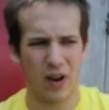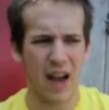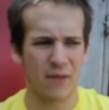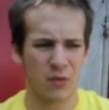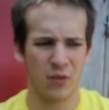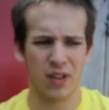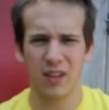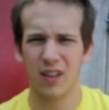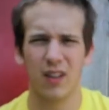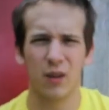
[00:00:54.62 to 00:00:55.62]
having a
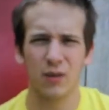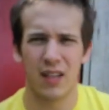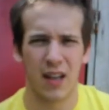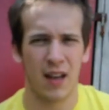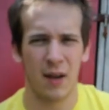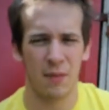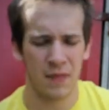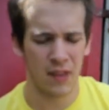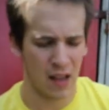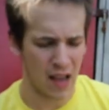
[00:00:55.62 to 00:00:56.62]
really good old time.
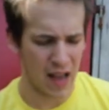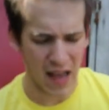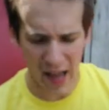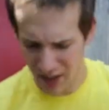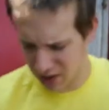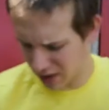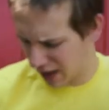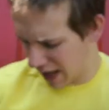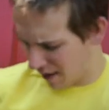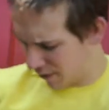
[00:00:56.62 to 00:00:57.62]
I
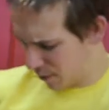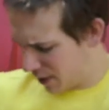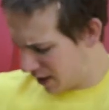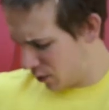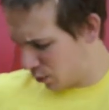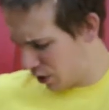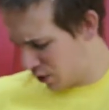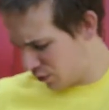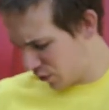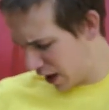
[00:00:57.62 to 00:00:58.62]
actually have a big
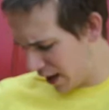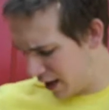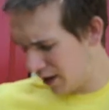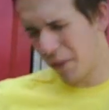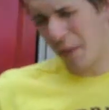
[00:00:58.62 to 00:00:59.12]
wound right here on